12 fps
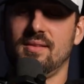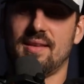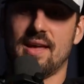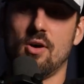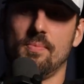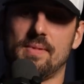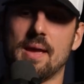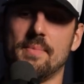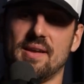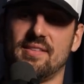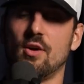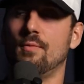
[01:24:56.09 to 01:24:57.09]
to help
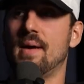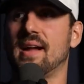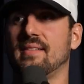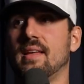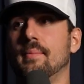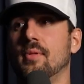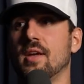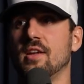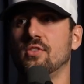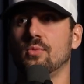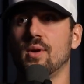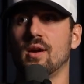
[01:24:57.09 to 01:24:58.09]
get myself back to that
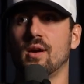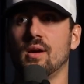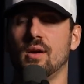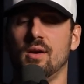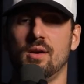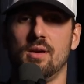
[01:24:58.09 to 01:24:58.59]
place where